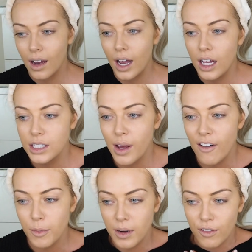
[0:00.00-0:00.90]
I also
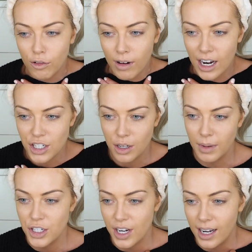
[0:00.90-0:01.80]
have a bit of a rash on my
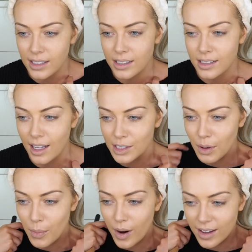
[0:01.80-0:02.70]
chest, so that's why
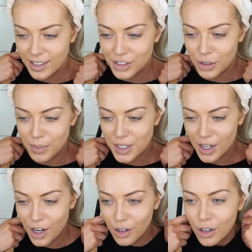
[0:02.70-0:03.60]
I'm wearing this jumper, to
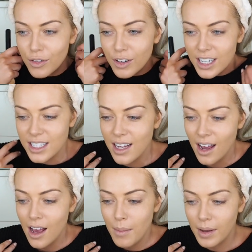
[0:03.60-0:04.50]
kind of cover it,
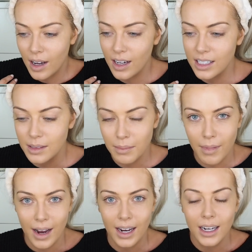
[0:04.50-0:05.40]
because
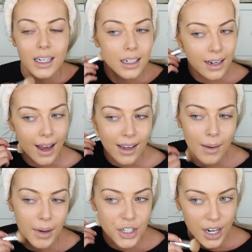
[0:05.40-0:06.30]
my neck
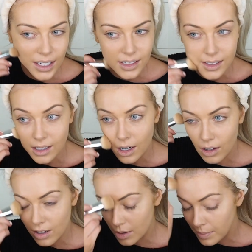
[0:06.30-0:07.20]
and my chest is going to
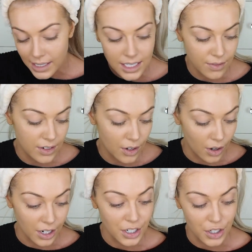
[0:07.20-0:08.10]
look a complete different
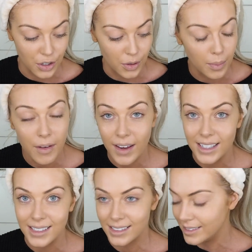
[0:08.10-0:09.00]
colour to my
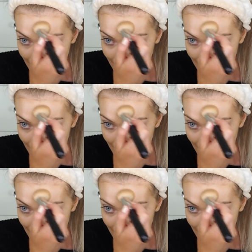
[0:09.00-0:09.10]
face.